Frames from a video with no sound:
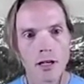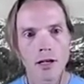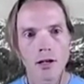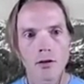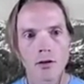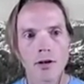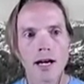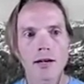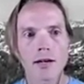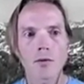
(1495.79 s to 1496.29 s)

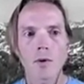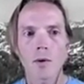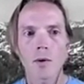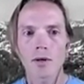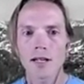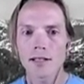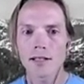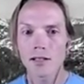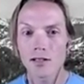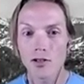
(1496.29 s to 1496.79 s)
right, we want
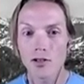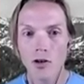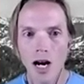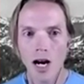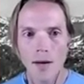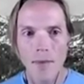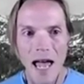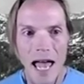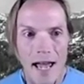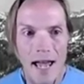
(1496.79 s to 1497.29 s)
to
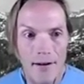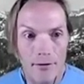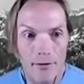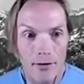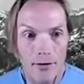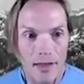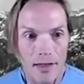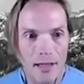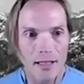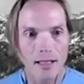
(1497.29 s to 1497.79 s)
describe
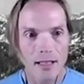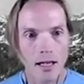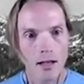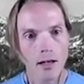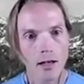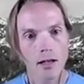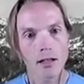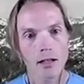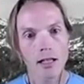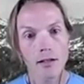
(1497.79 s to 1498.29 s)
everything
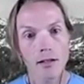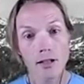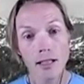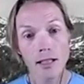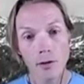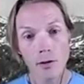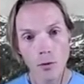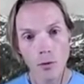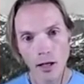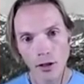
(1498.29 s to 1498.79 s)
declaratively,
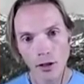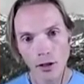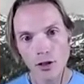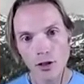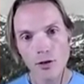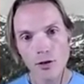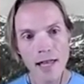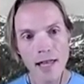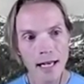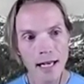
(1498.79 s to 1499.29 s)
and we're going to
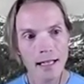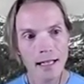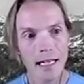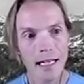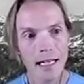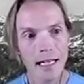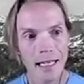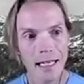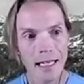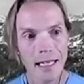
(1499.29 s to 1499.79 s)
do that
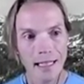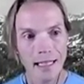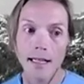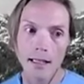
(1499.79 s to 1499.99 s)
in Git